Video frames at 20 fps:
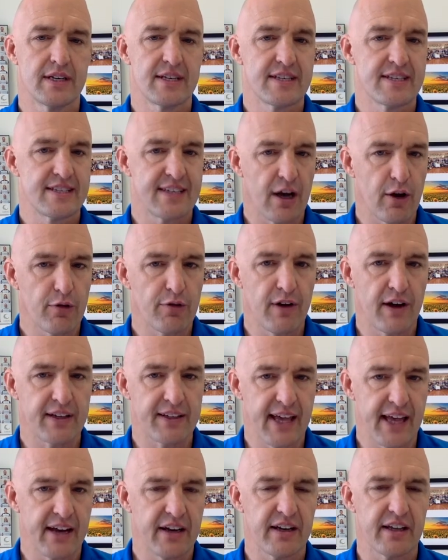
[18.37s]

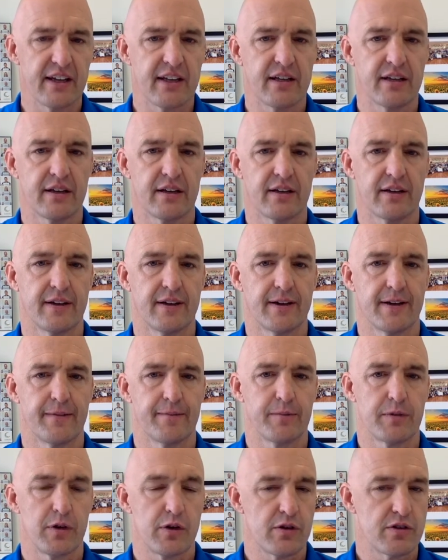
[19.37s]
self-identity,
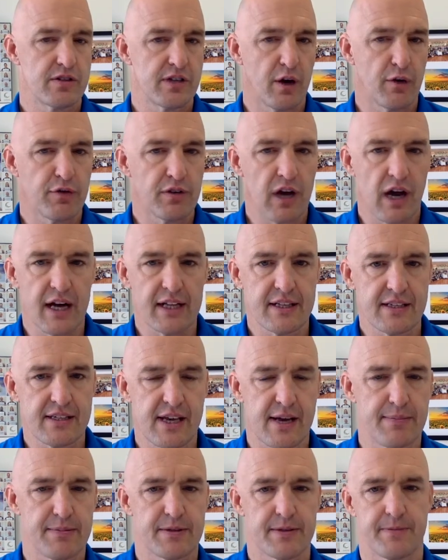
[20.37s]
your
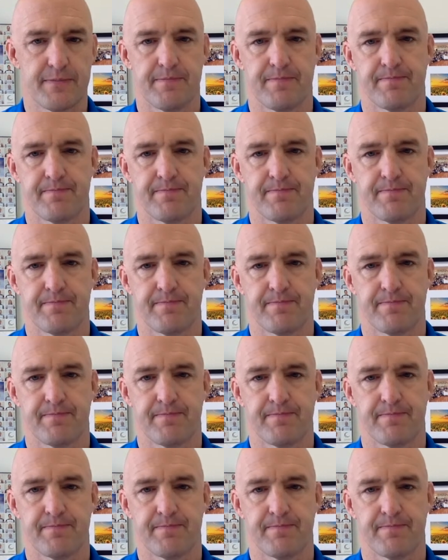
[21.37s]
self-concept?